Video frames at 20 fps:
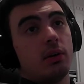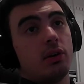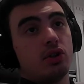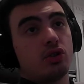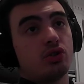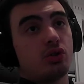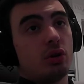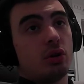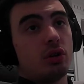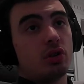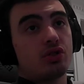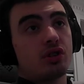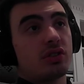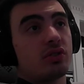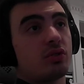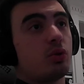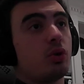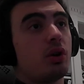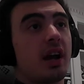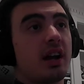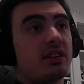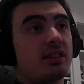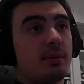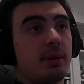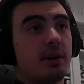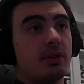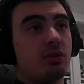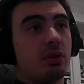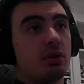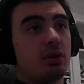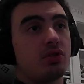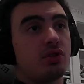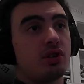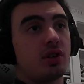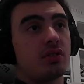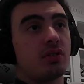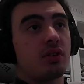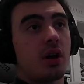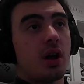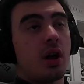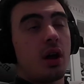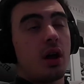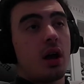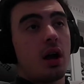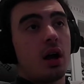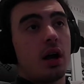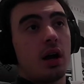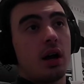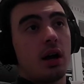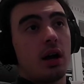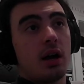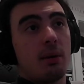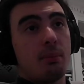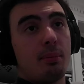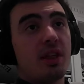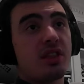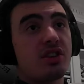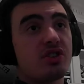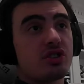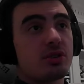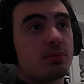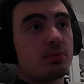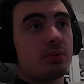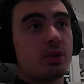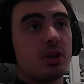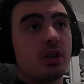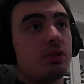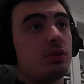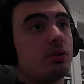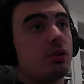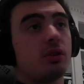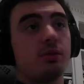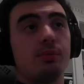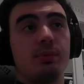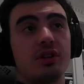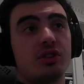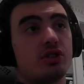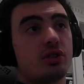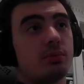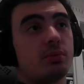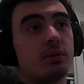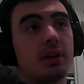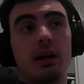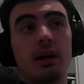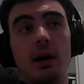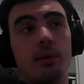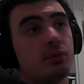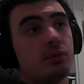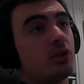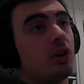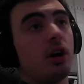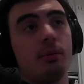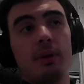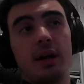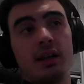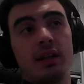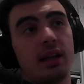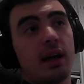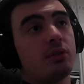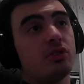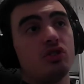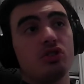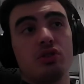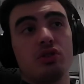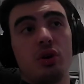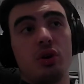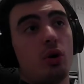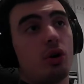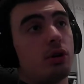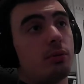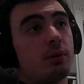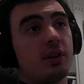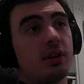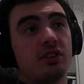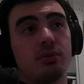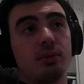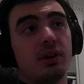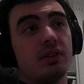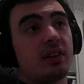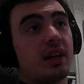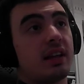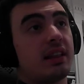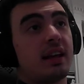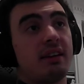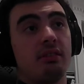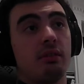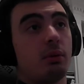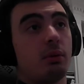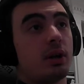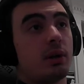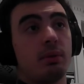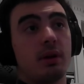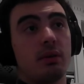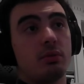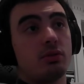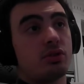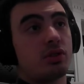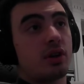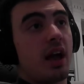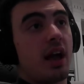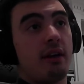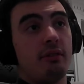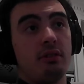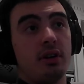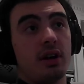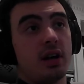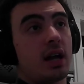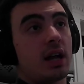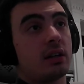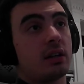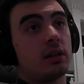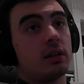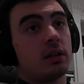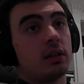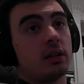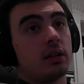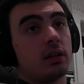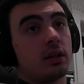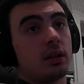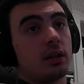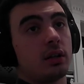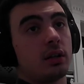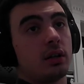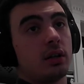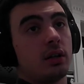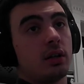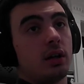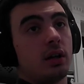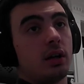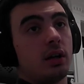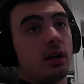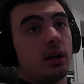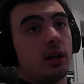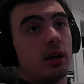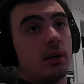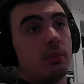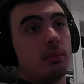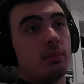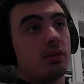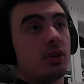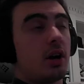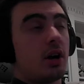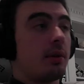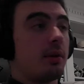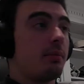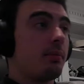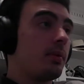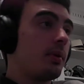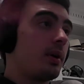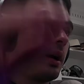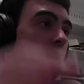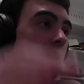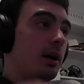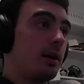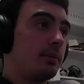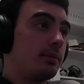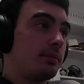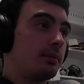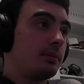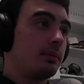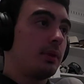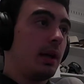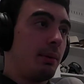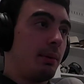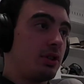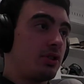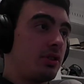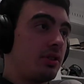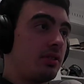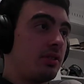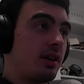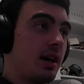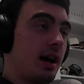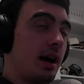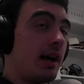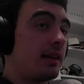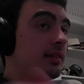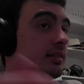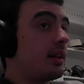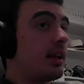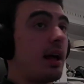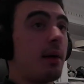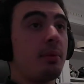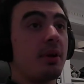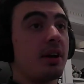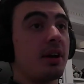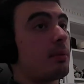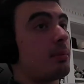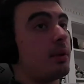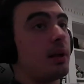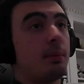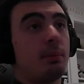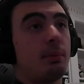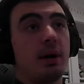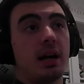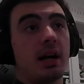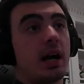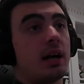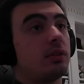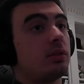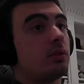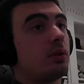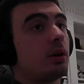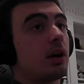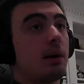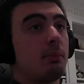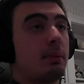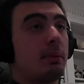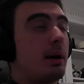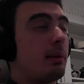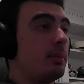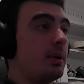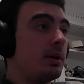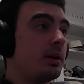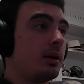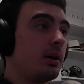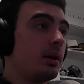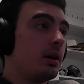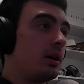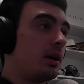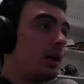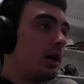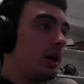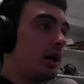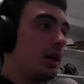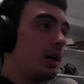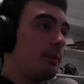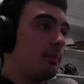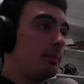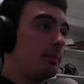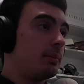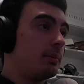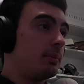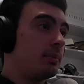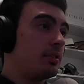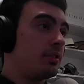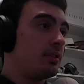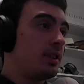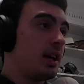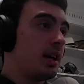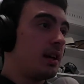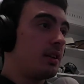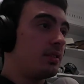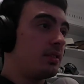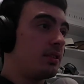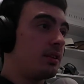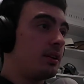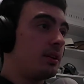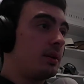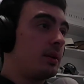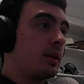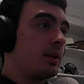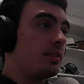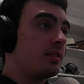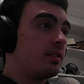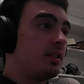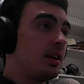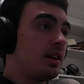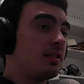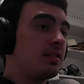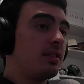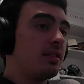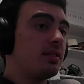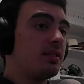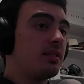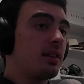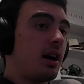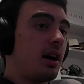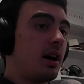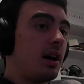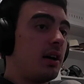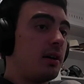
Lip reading: Your solo tricks, who cares about solo tricks? Motherships, we didn't do a good motherships. Like, I'm sorry, man. That was just a horrible experience. I never want to play with you ever again. Sorry. Not much to say. I said I'm gonna keep it a buck, guys. Don't come on me. Snakes. Snakes is